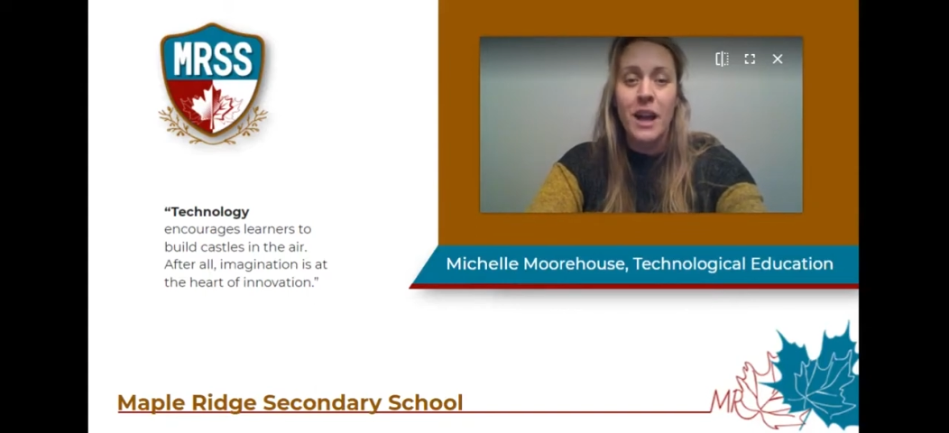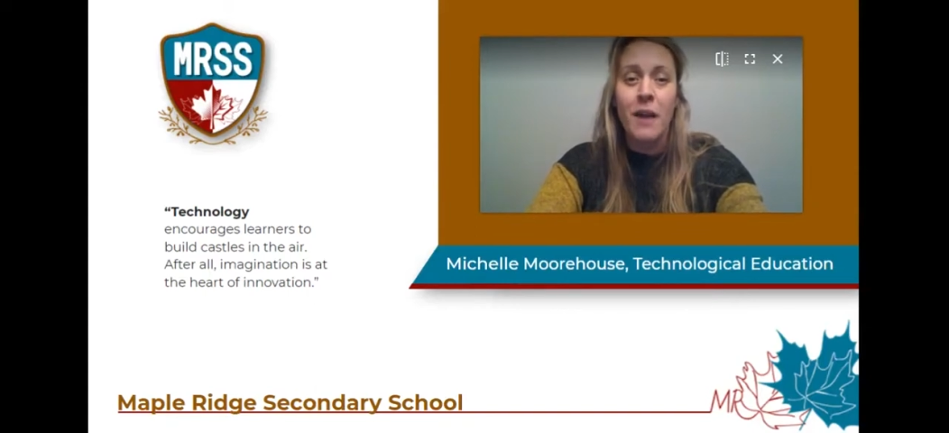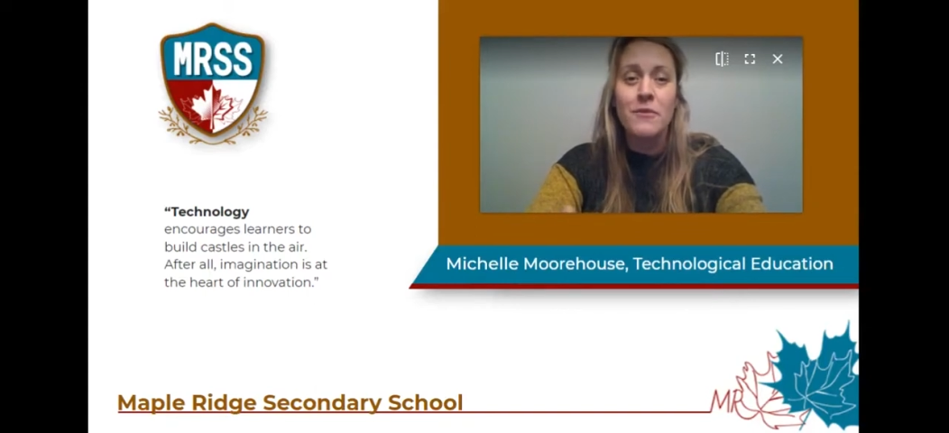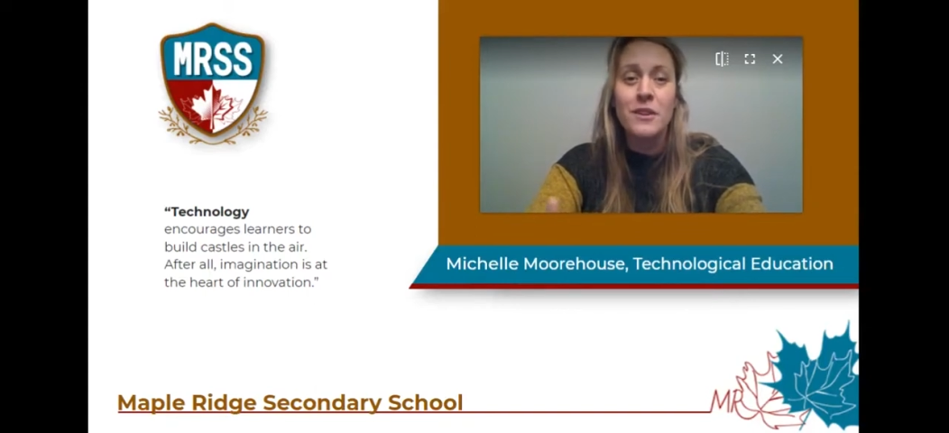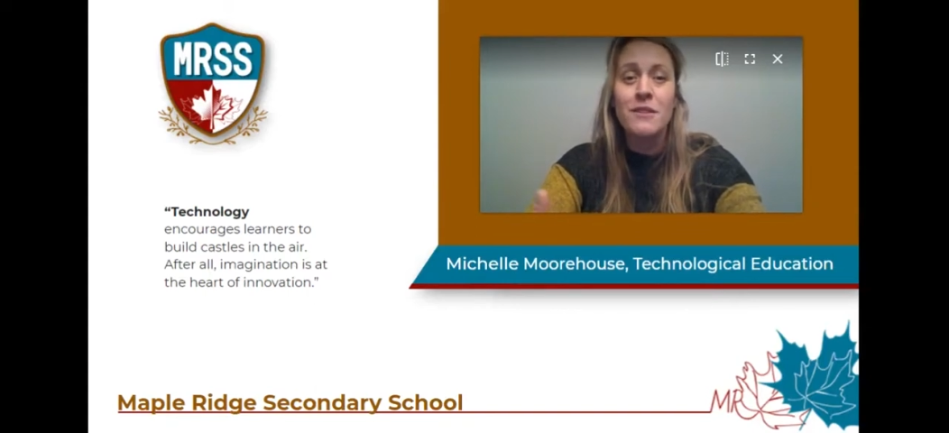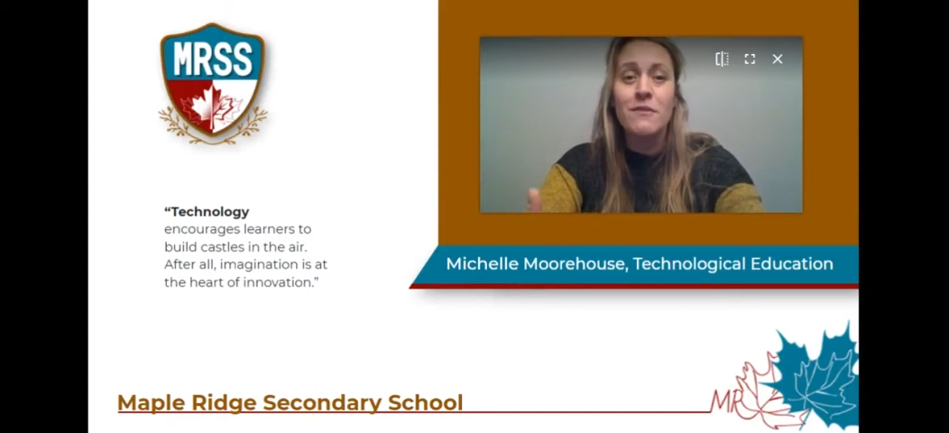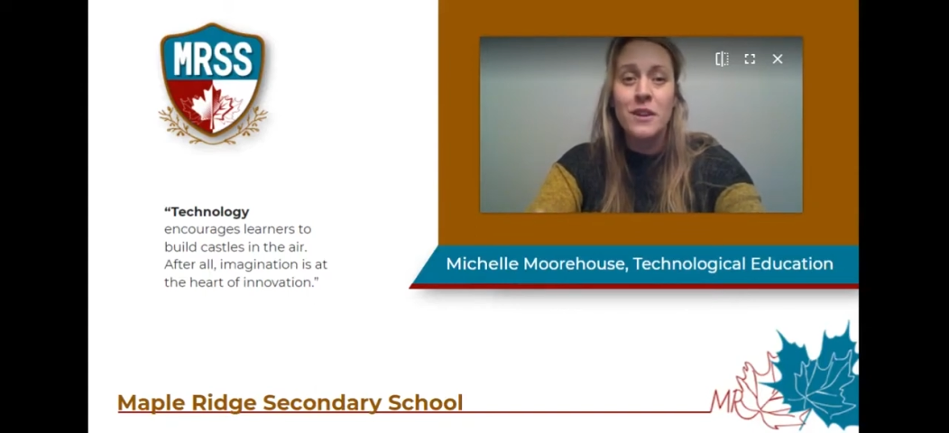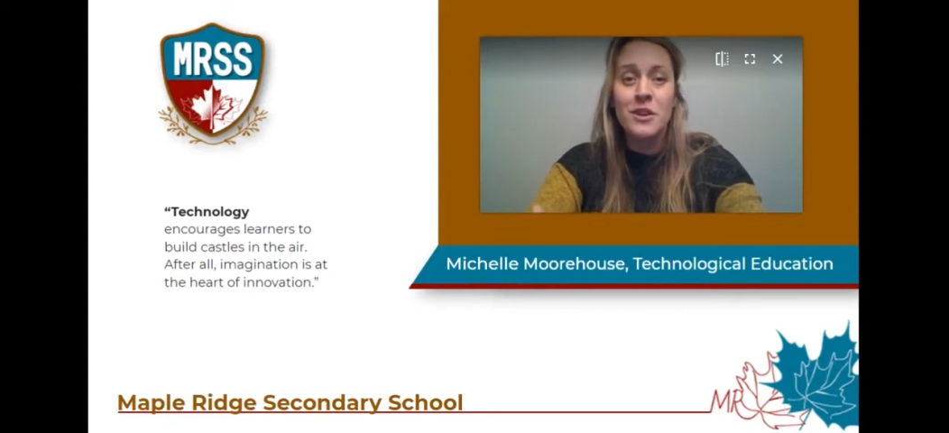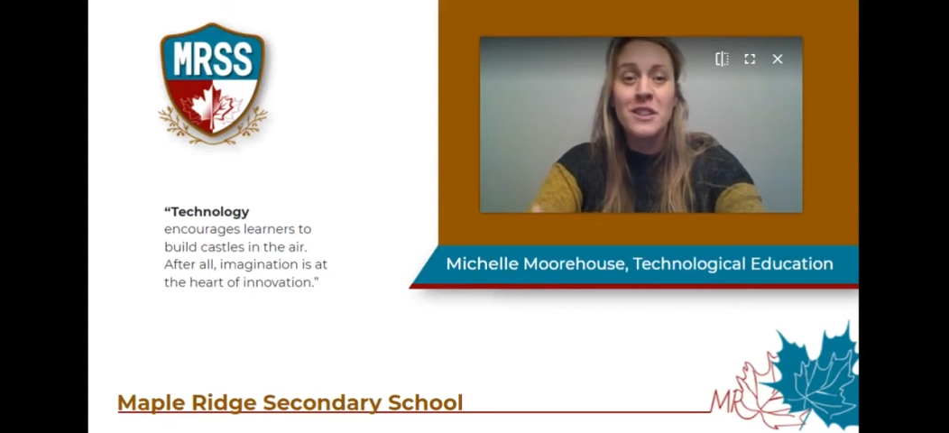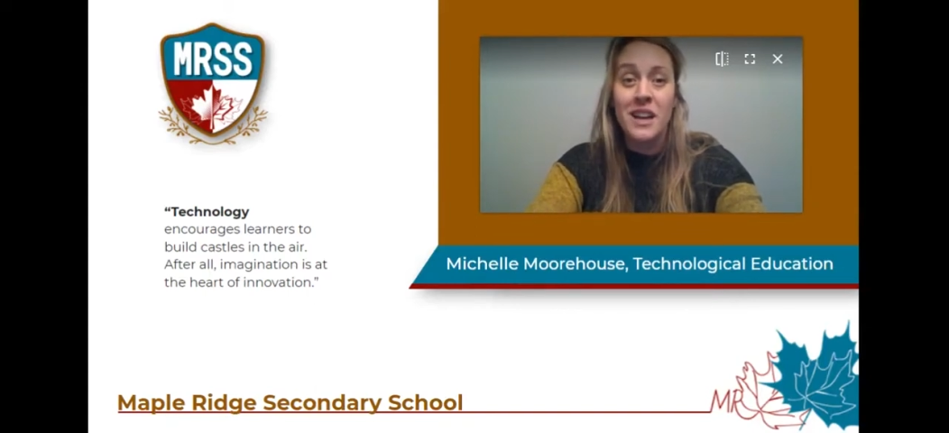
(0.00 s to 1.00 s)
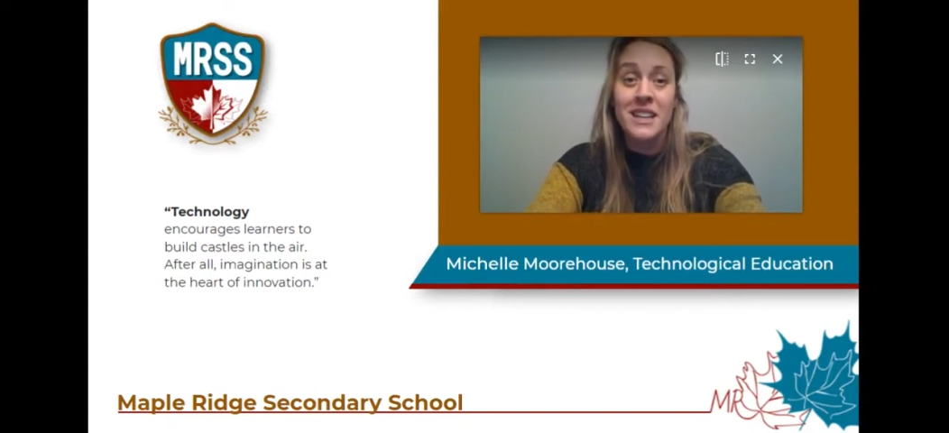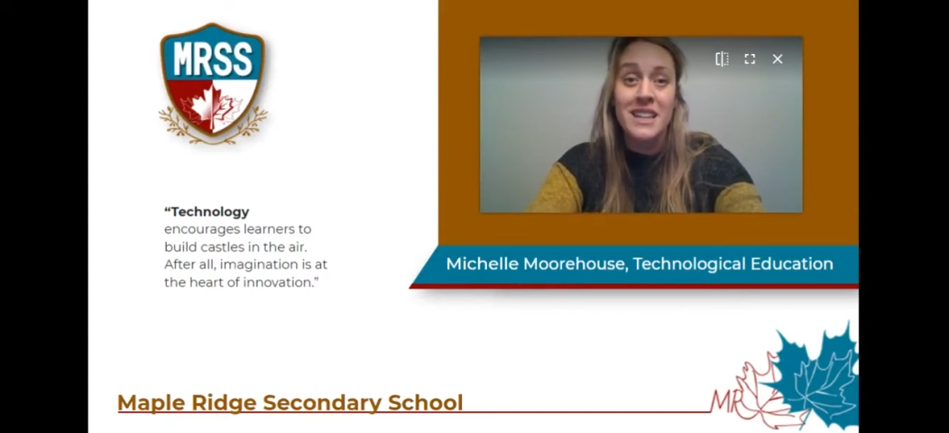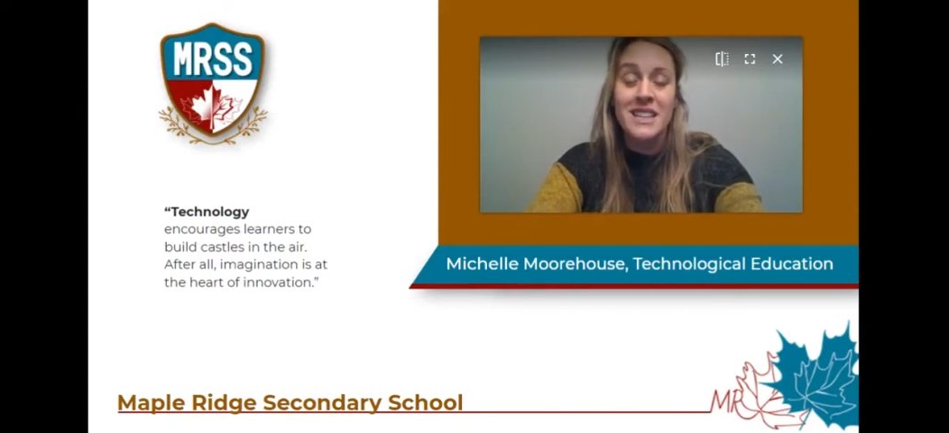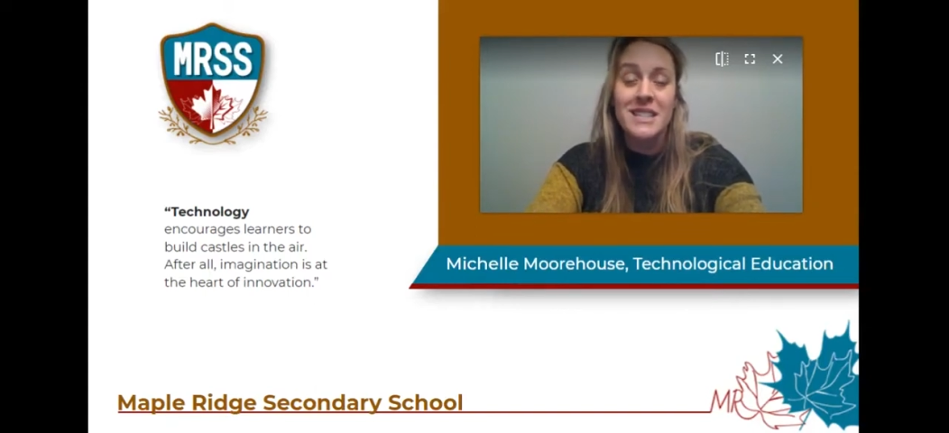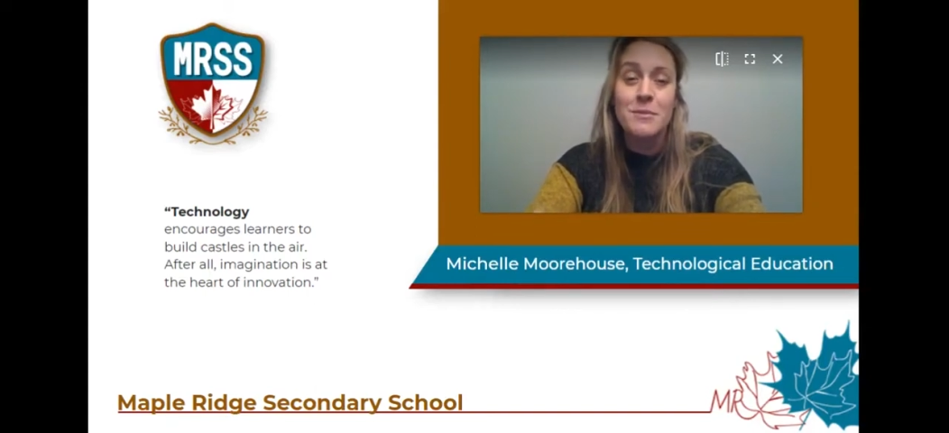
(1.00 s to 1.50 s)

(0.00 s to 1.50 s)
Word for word: I'm feeling very lucky